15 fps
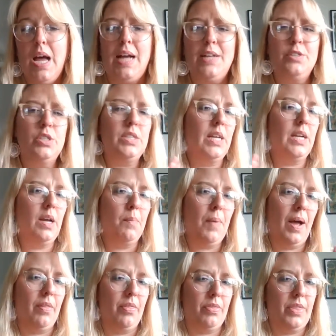I just think
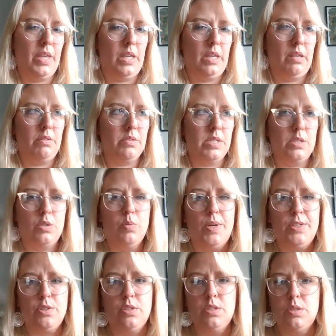about the
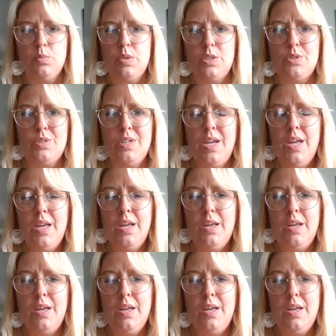situations in which